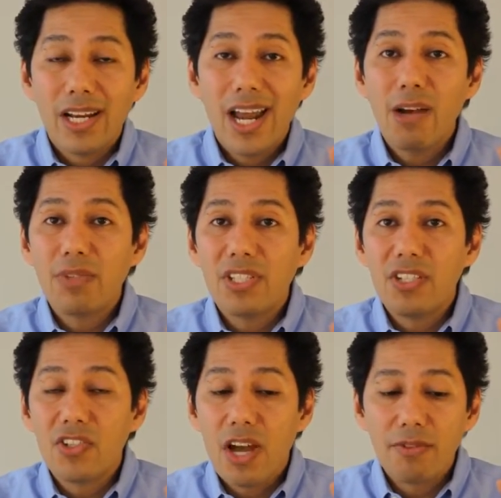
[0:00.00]
Now we
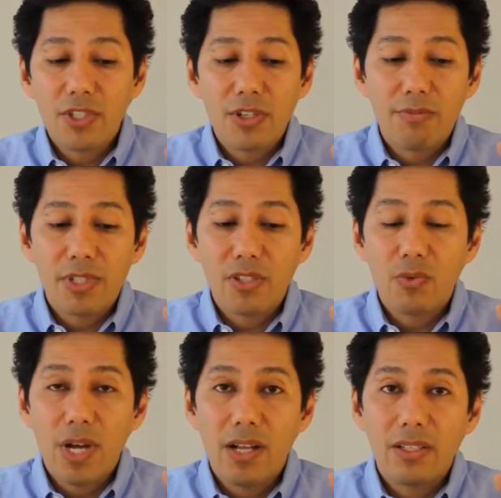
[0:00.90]
see JavaScript
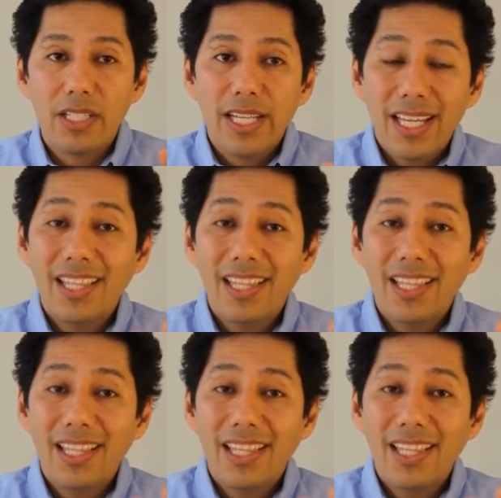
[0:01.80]
as well.